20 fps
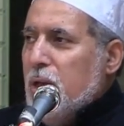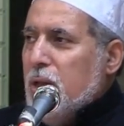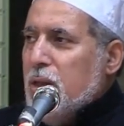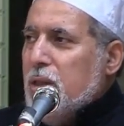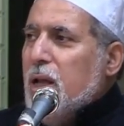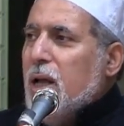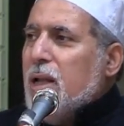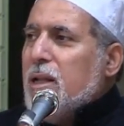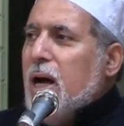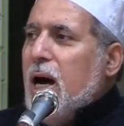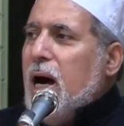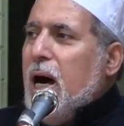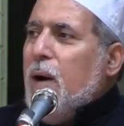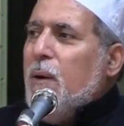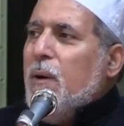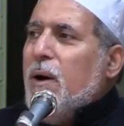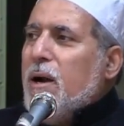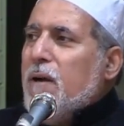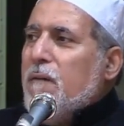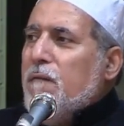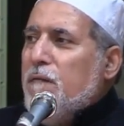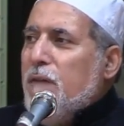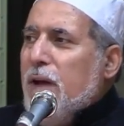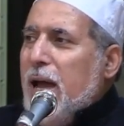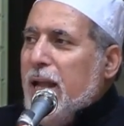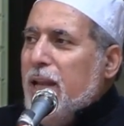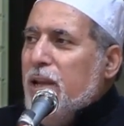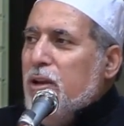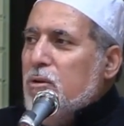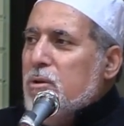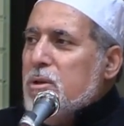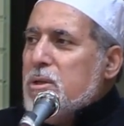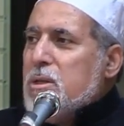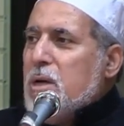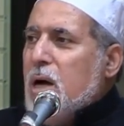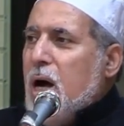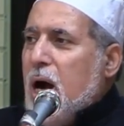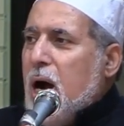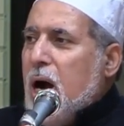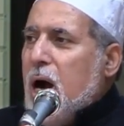that our values
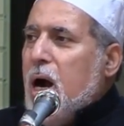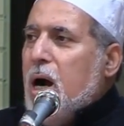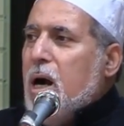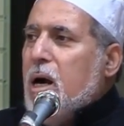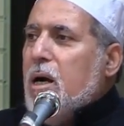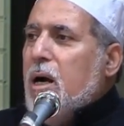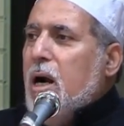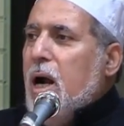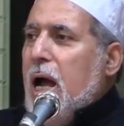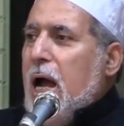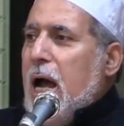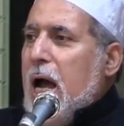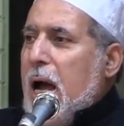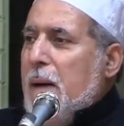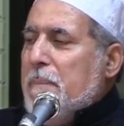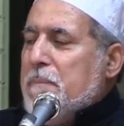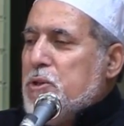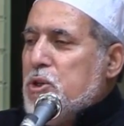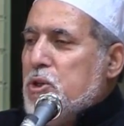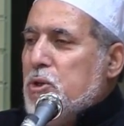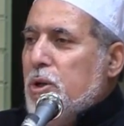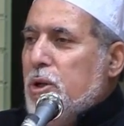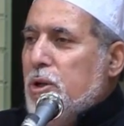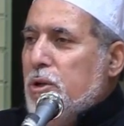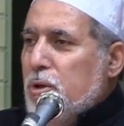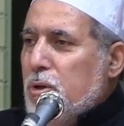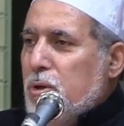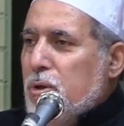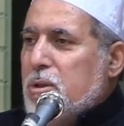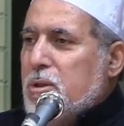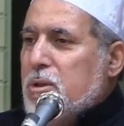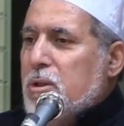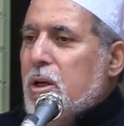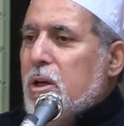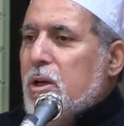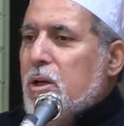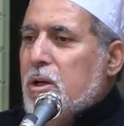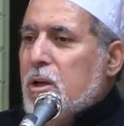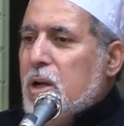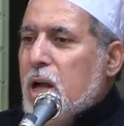are
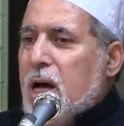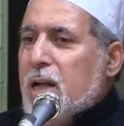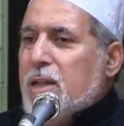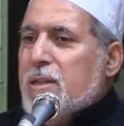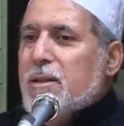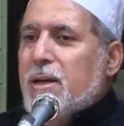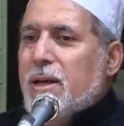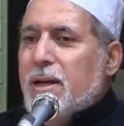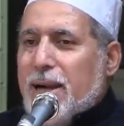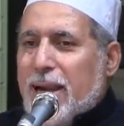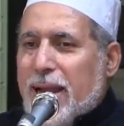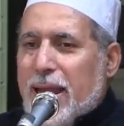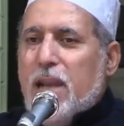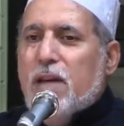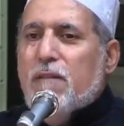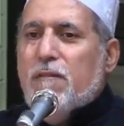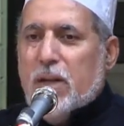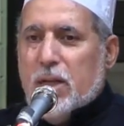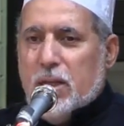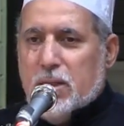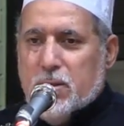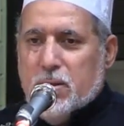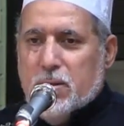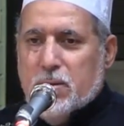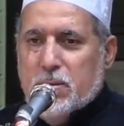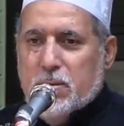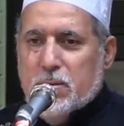absolute, not relevant.